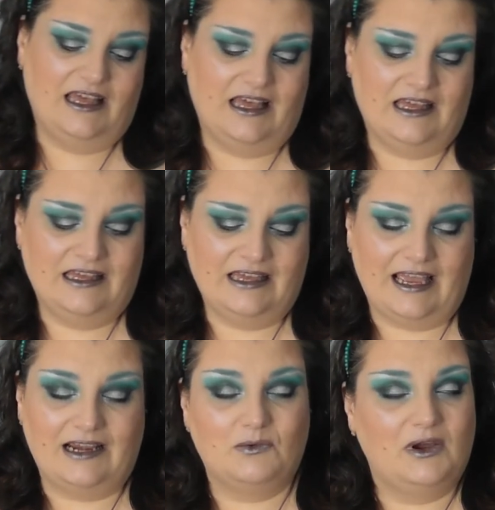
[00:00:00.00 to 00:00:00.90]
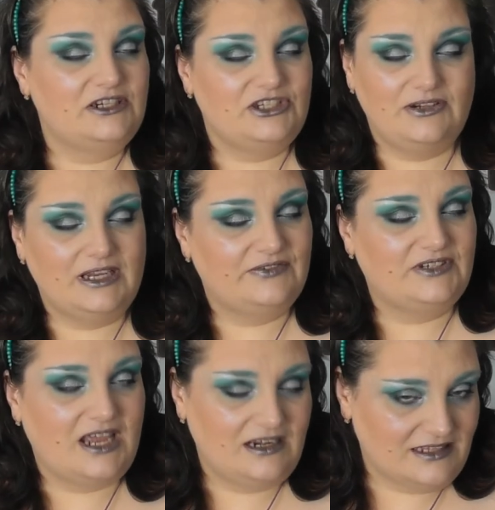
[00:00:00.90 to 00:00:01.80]
and once you have
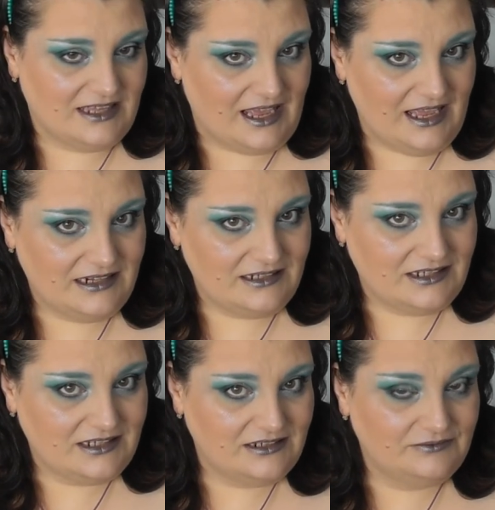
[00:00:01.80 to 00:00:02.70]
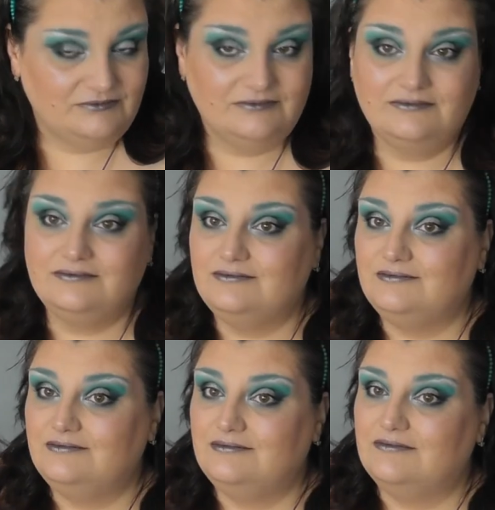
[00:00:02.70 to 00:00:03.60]
done that,
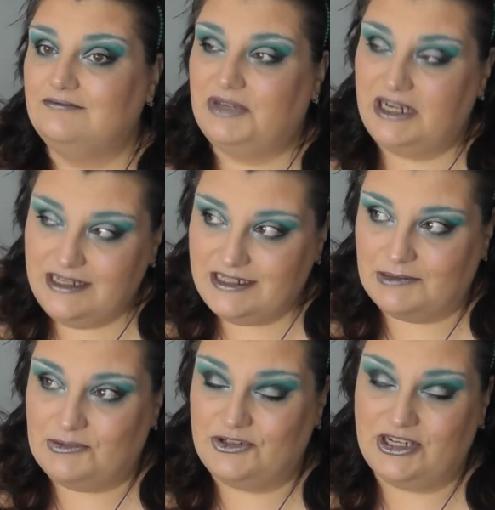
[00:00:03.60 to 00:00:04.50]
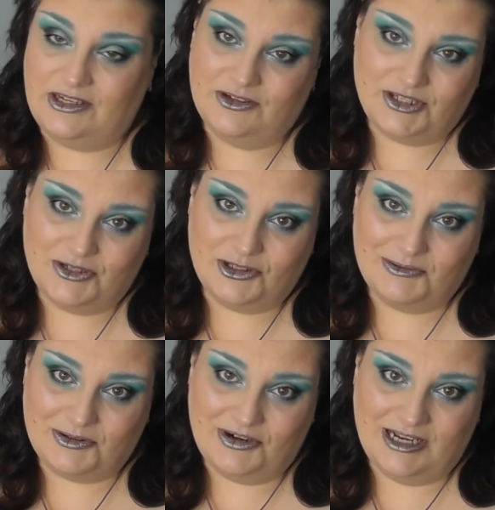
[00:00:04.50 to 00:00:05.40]
please double check you're still
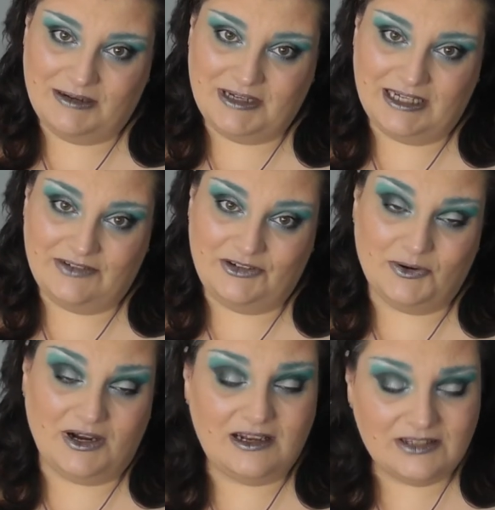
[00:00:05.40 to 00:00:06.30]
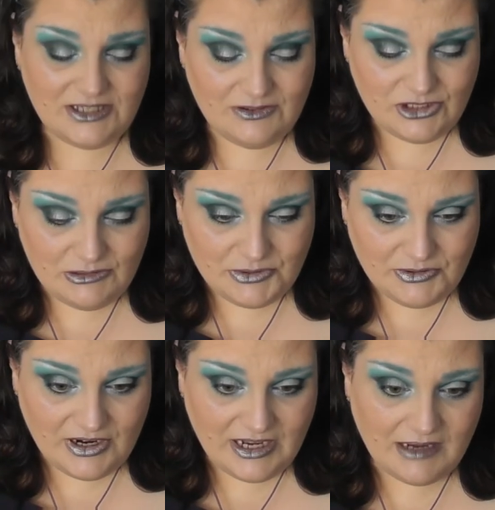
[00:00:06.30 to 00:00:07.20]
subscribed, and if you are still
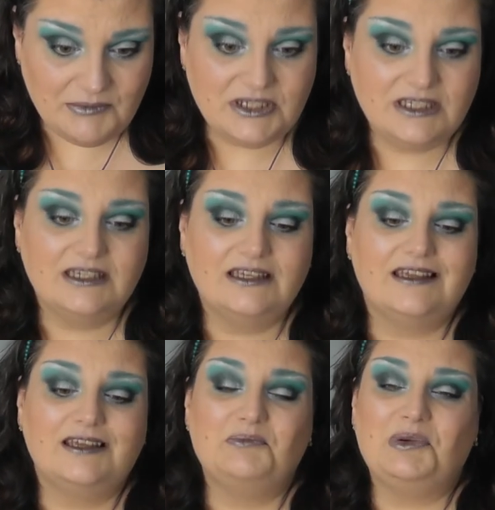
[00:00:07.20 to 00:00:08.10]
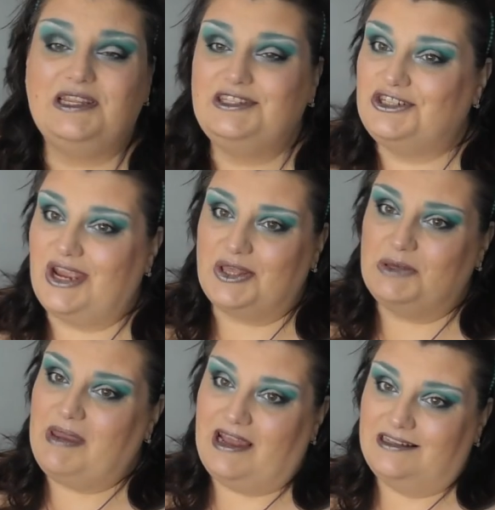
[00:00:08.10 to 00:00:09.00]
subscribed, please check the
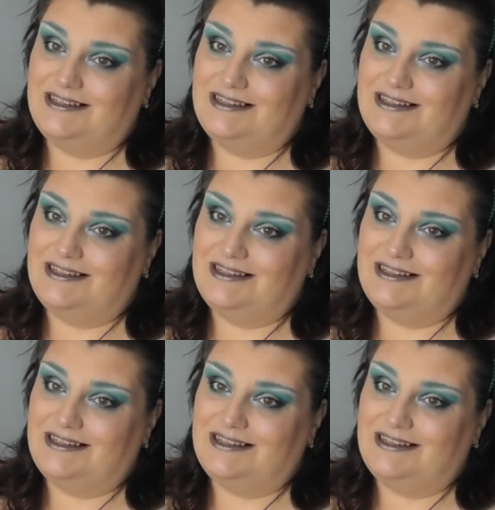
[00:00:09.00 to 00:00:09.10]
bell is